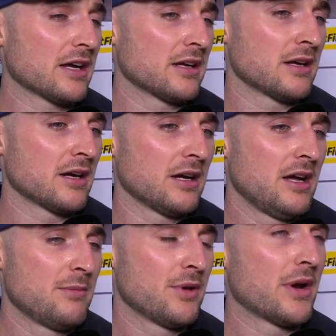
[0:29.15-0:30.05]
and uh,
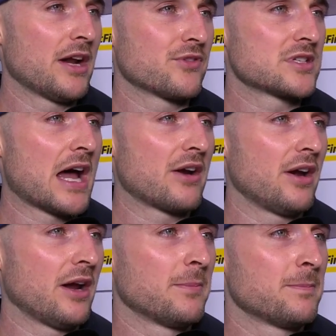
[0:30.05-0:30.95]
be ready for Saturday.